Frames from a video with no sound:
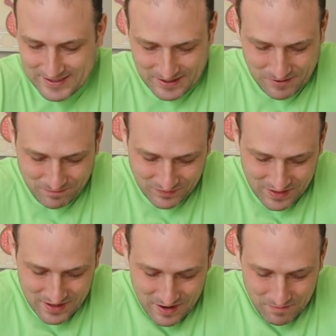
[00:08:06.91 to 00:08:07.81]
So
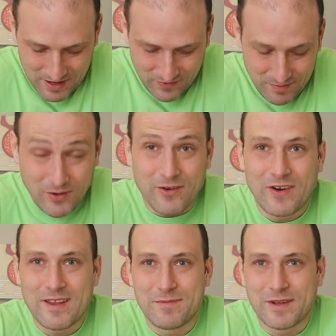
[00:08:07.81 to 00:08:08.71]
might ramble on
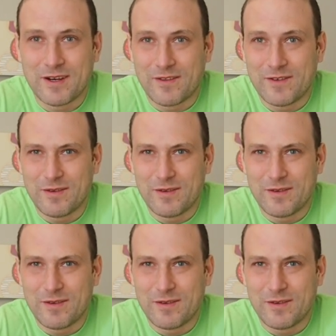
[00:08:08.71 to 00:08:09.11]
right at the beginning of the